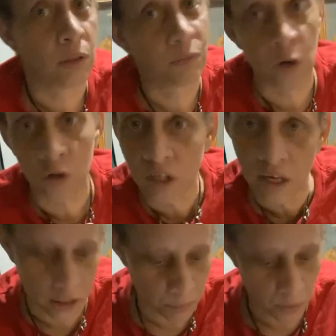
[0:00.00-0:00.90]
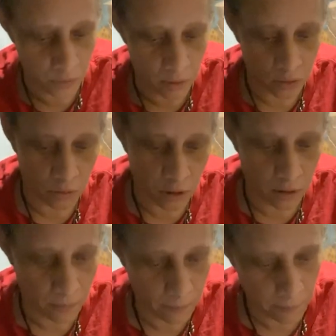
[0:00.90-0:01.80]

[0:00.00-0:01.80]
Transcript: firsthand experience, okay?